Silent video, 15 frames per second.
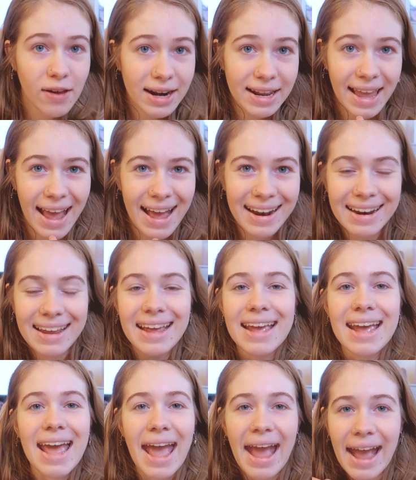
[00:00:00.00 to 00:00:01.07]
vet again,
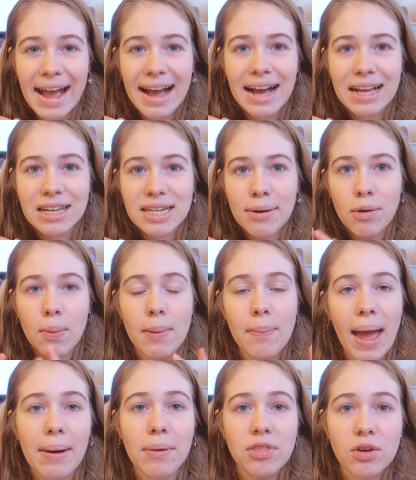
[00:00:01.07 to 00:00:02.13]
and I will be
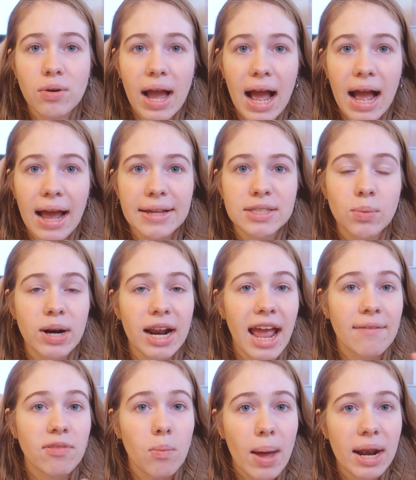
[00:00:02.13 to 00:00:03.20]
back with you guys when I
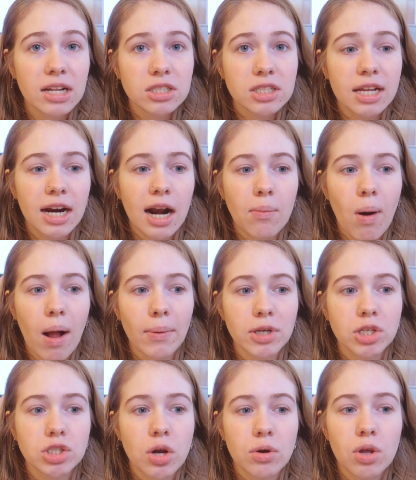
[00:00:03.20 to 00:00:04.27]
have the medicine, and I'll probably
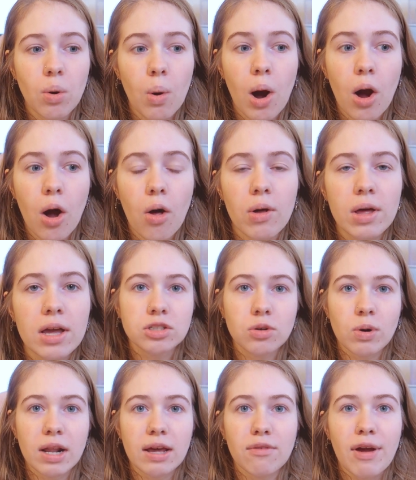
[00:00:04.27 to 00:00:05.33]
show you all
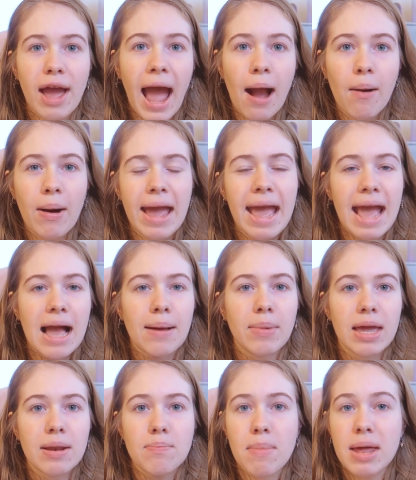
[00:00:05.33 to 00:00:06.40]
sort of how I am
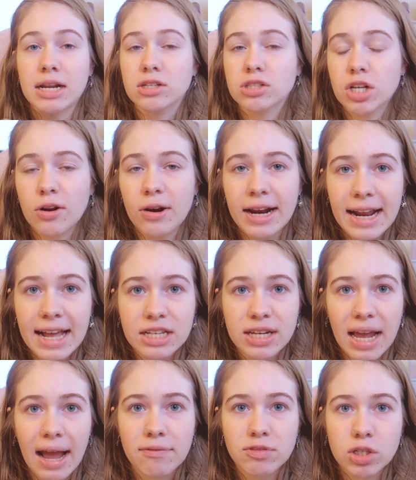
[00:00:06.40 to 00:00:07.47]
administering it
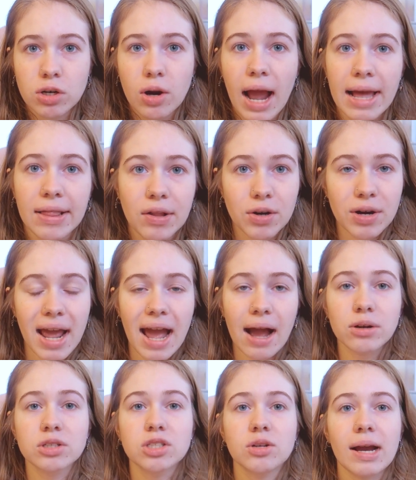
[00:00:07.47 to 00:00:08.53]
after I learn how,
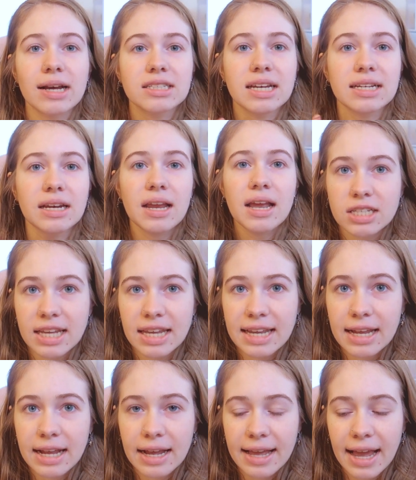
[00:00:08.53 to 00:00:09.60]
just so you guys can
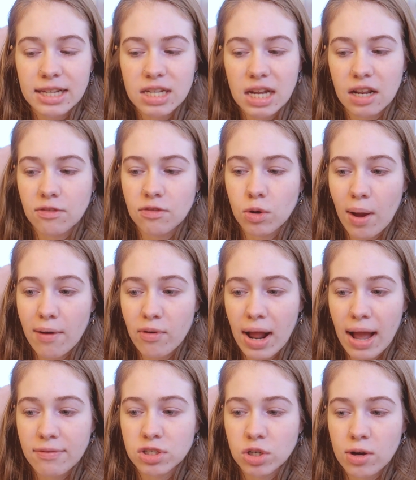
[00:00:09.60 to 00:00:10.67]
see in case any of you ever
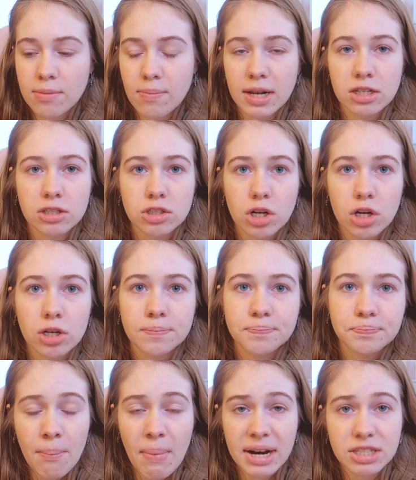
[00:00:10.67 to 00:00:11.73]
have to administer
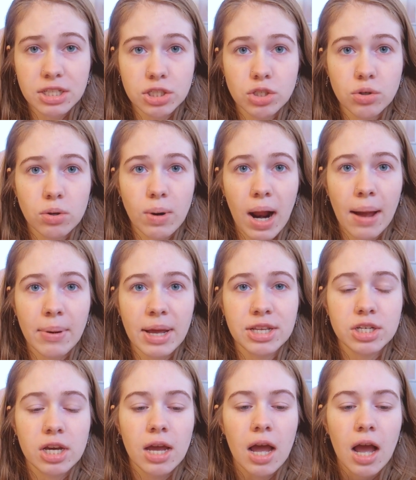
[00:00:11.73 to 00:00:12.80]
medicine to a
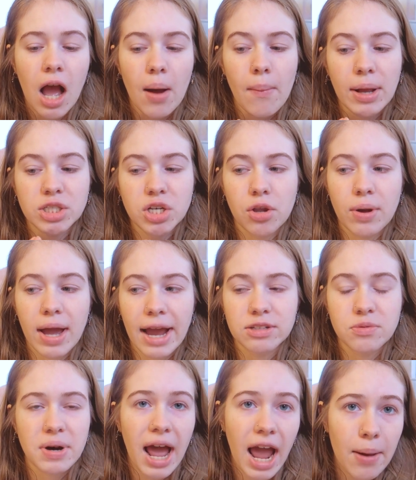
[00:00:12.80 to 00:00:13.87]
rabbit. I'll show you
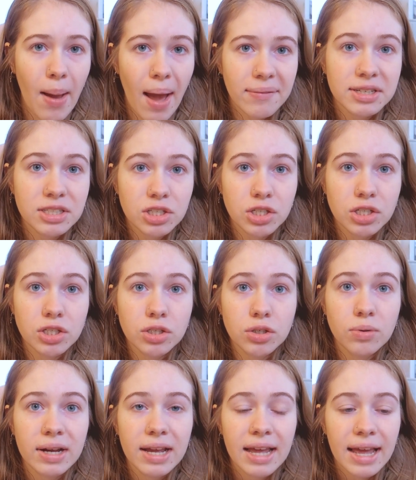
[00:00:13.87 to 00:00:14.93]
guys what I'm having to
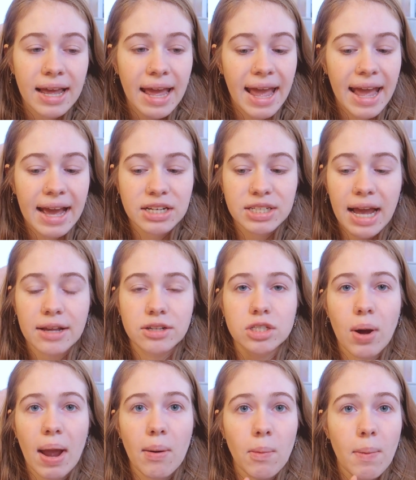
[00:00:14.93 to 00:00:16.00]
do. And yeah,
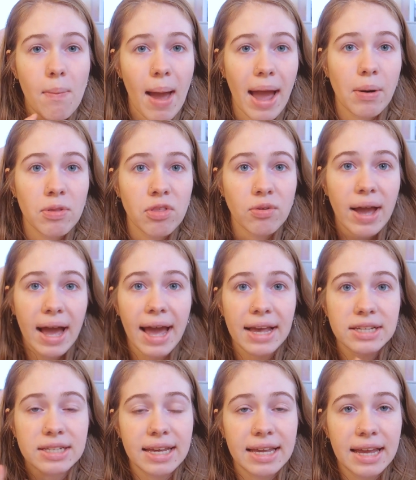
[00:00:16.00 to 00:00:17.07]
so I will be back with you
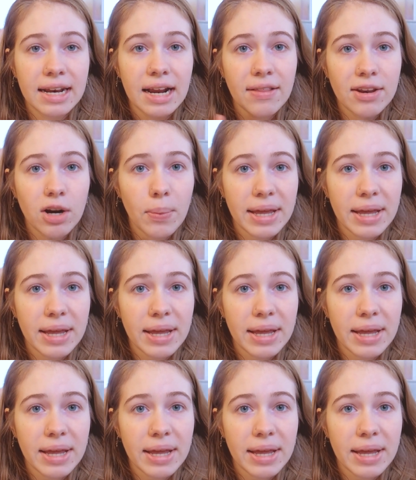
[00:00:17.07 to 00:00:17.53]
guys in a little